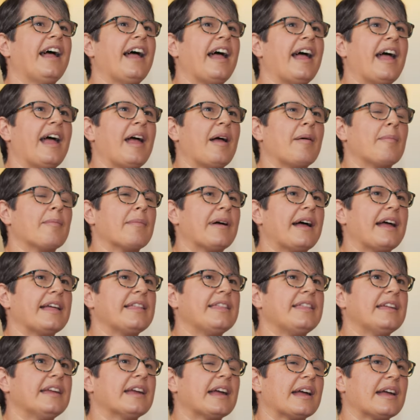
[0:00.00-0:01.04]
Um, I
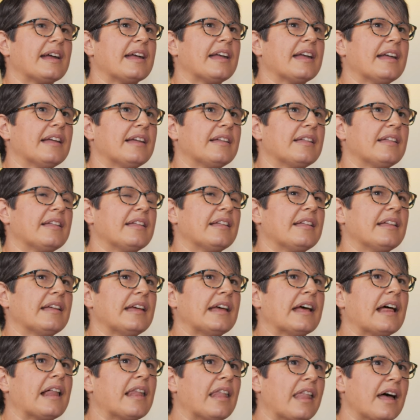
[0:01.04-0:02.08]
think I
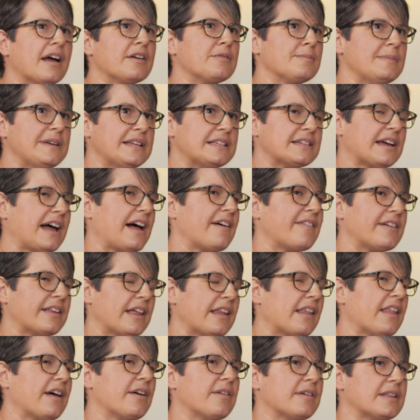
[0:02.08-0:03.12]
it allowed me to have an
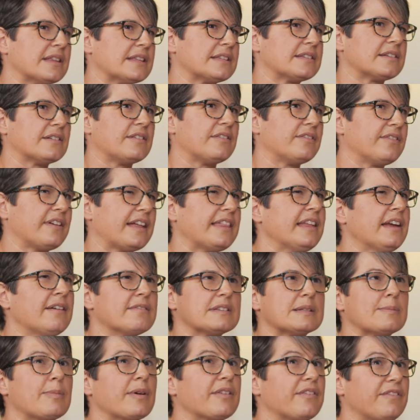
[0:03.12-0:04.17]
allowance of I think it
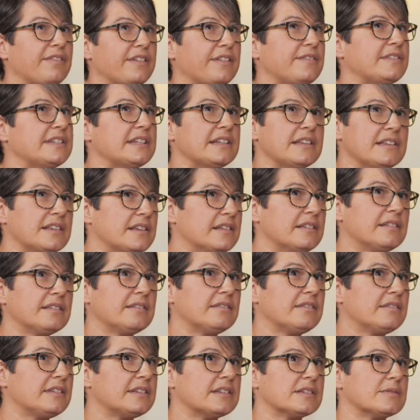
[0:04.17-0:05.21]
was about fifteen
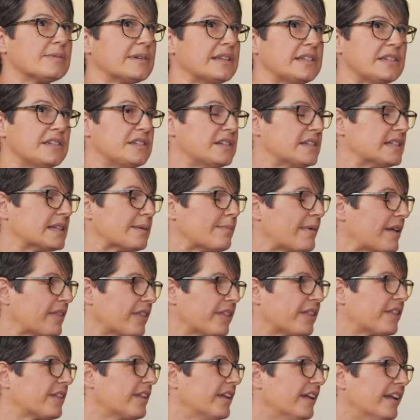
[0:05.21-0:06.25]
to twenty G's a
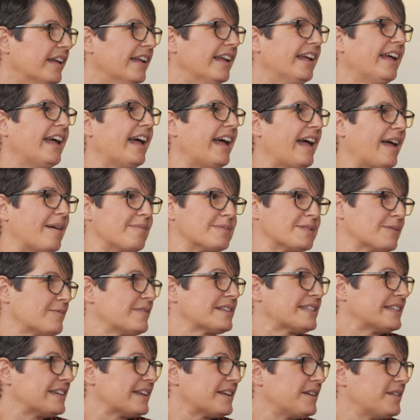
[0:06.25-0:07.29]
month. Mm. Um, so it
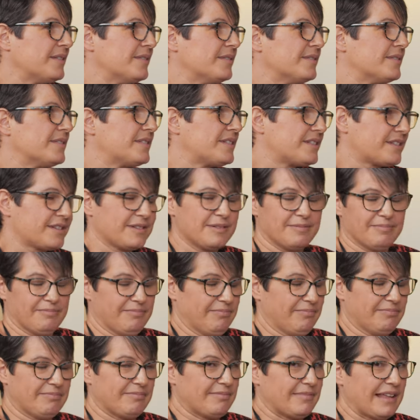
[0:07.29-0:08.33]
wasn't a huge, mm.
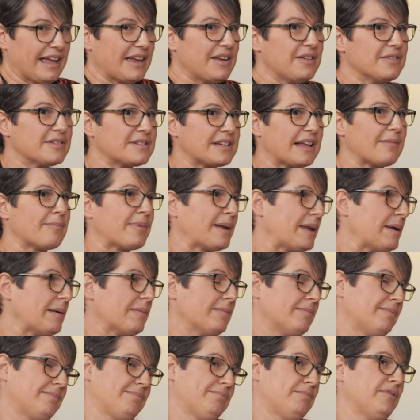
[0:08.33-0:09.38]
a huge, but
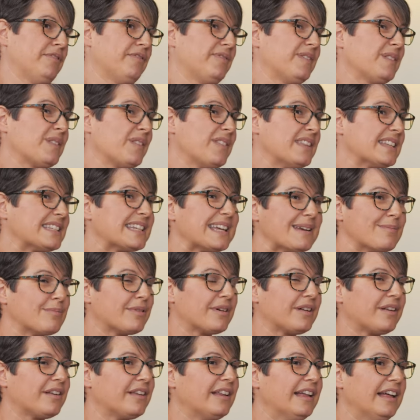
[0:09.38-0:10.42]
it put food on the
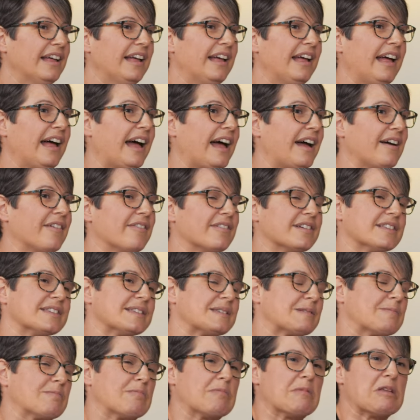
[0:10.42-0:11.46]
table. Mm. I
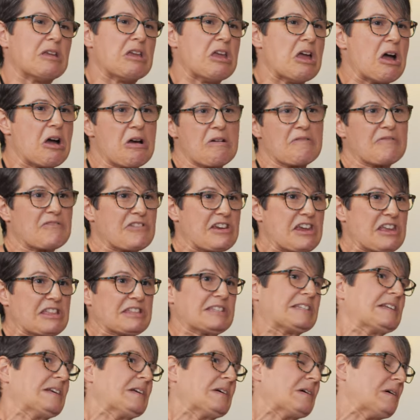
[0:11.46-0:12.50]
was young, free, and
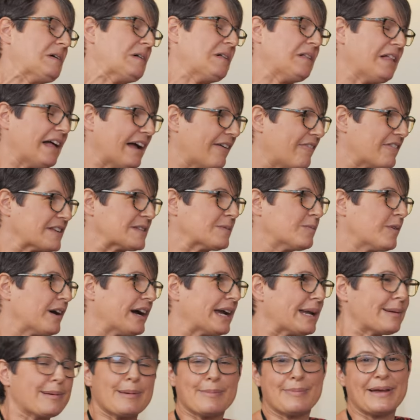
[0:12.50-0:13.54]
single. Mm. I wasn't mm.
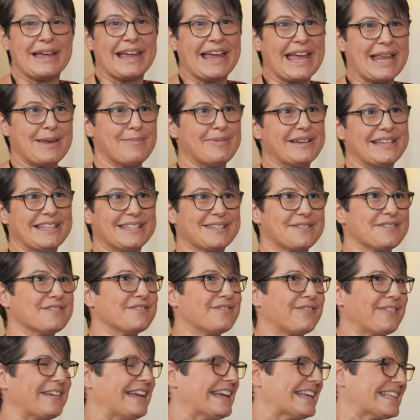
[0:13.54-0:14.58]
worried about paying anybody's school
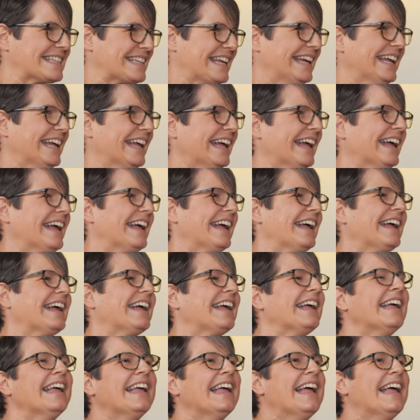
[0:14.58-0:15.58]
fees. Mm.